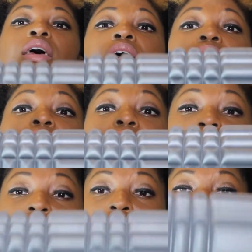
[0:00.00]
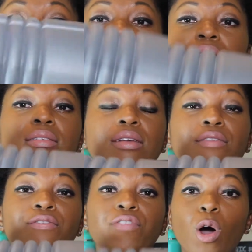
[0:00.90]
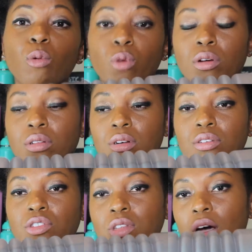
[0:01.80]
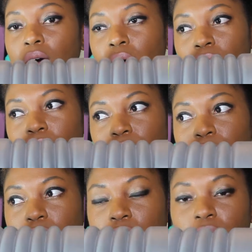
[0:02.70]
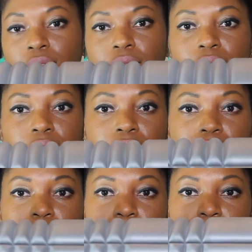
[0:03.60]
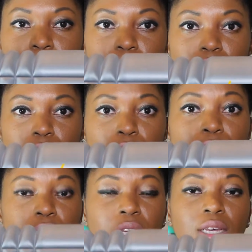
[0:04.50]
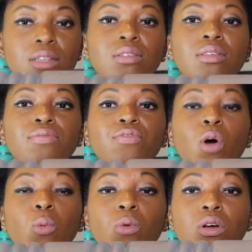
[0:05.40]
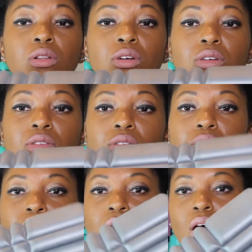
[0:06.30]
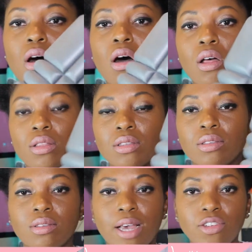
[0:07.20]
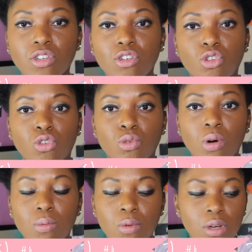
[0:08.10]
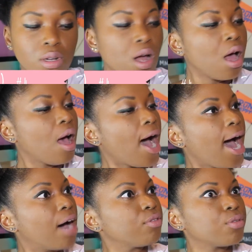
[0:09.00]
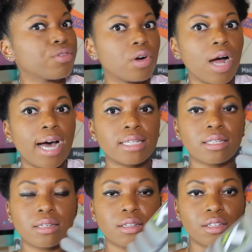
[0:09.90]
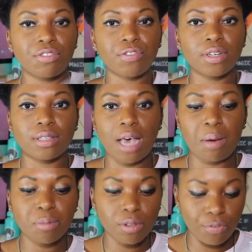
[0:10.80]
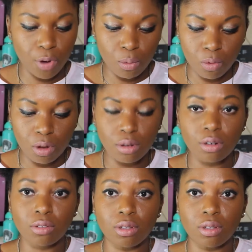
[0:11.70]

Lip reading: Is foam rollers. So this is, you've seen some foam rollers. This is actually a short one. I have a variety of different types of foam rollers.